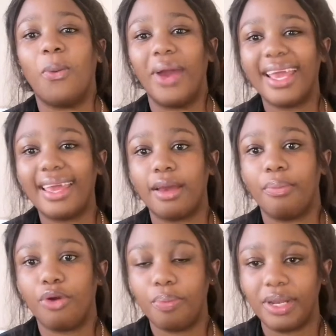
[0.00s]
are
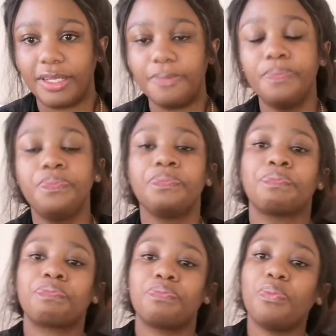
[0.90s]
working properly.
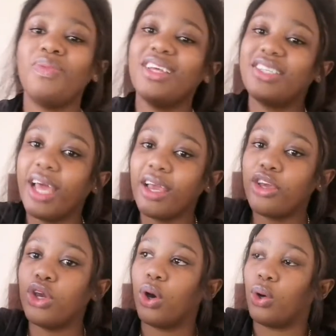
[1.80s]

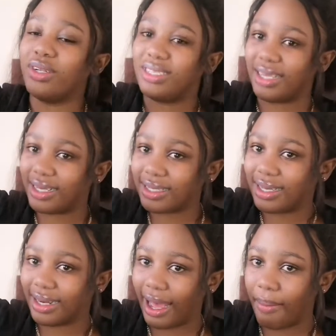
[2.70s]
Check your
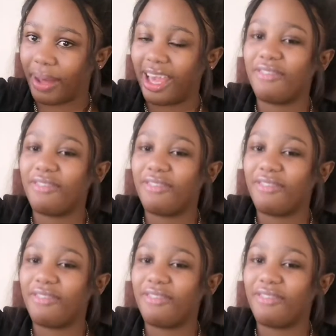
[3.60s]
disc number.